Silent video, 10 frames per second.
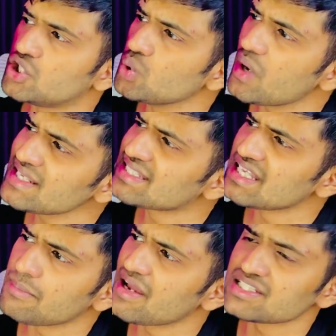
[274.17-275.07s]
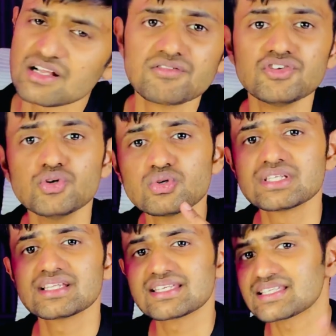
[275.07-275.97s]
do I see myself
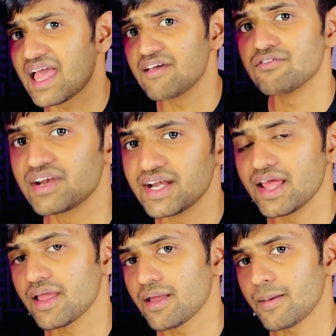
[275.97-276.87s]
using this every day?